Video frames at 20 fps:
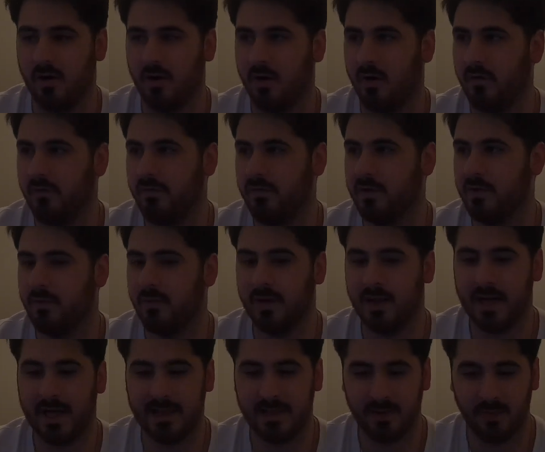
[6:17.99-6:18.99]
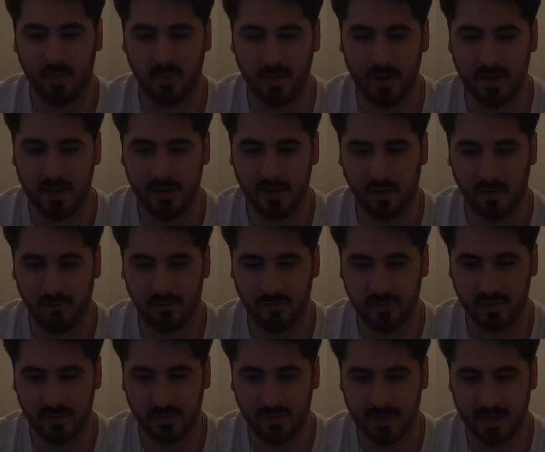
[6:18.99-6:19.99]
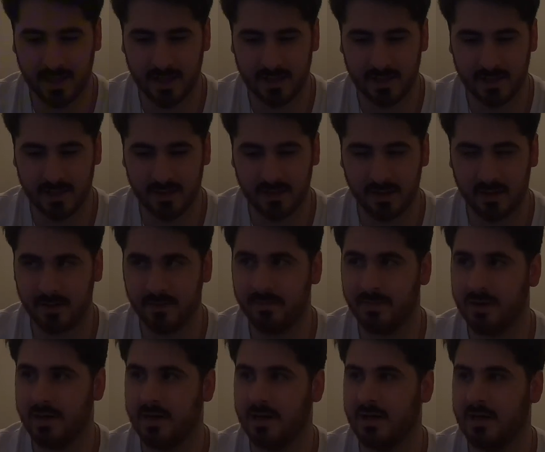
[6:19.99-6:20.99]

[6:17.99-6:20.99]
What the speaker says: Hopefully we'll get the win. Hopefully we'll get the dub.